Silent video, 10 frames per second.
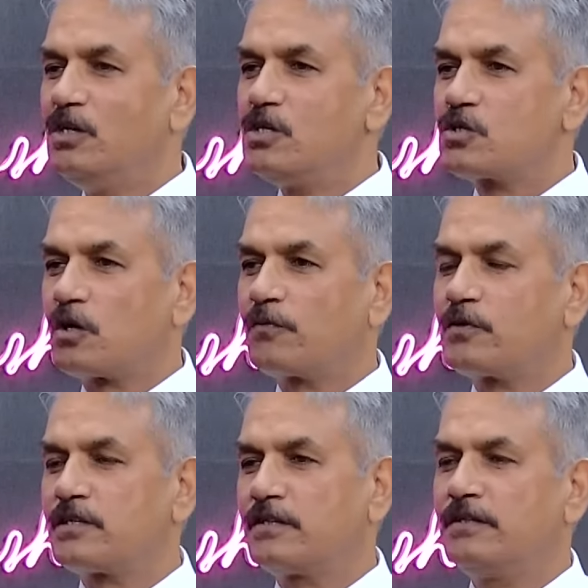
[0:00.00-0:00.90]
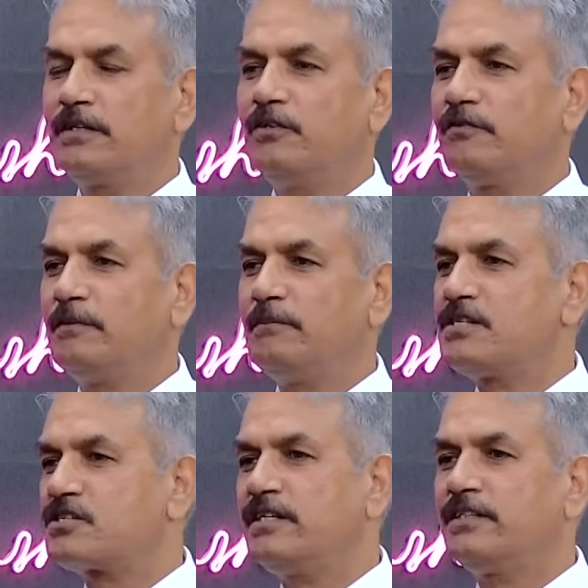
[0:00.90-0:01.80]
sought for a certain degree of
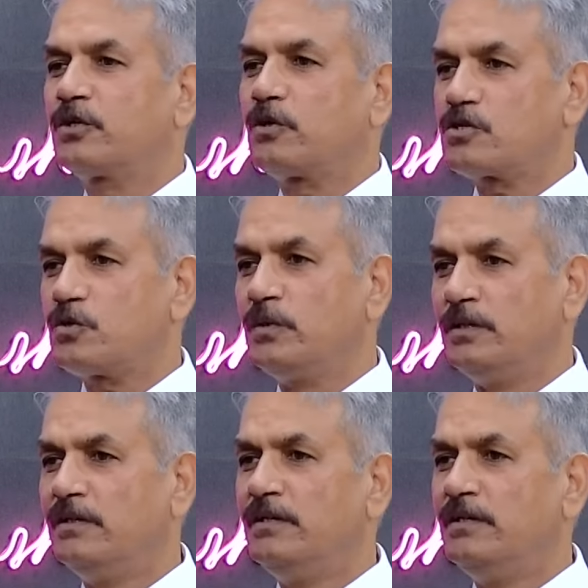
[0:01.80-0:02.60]
amnesty and they crossed over.